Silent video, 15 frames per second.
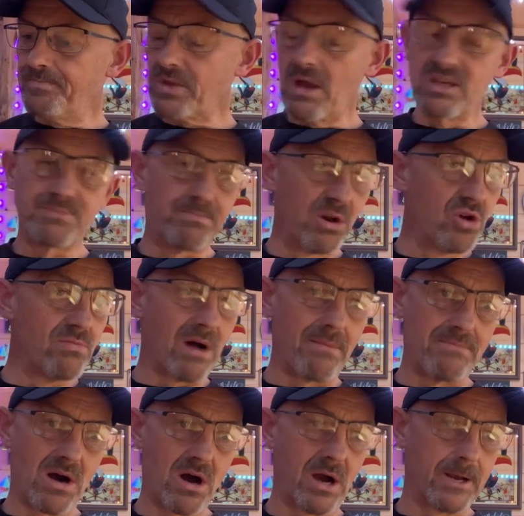it's blew my
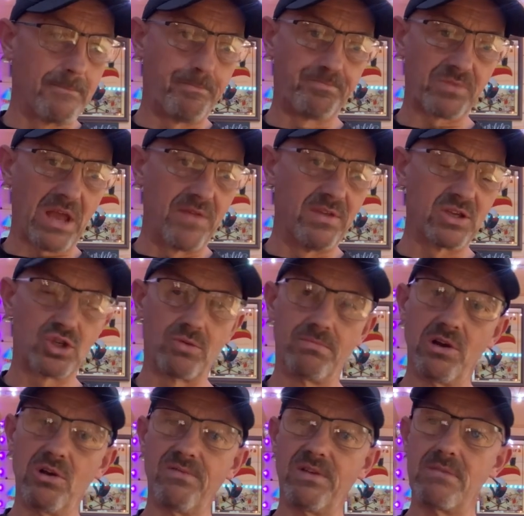mind. And there's
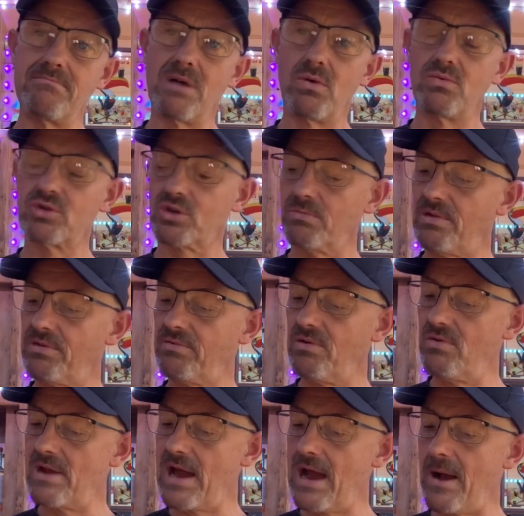some lovely malts coming
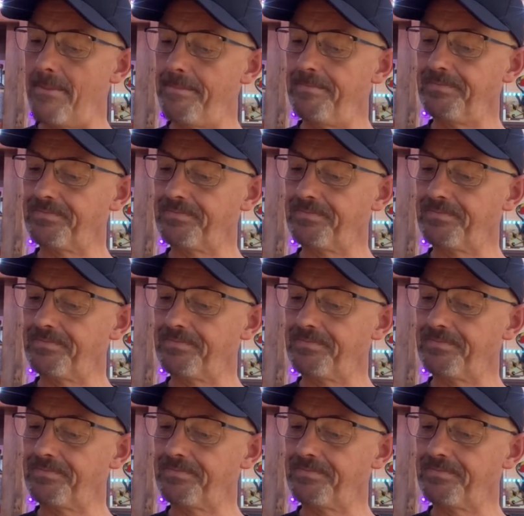through now.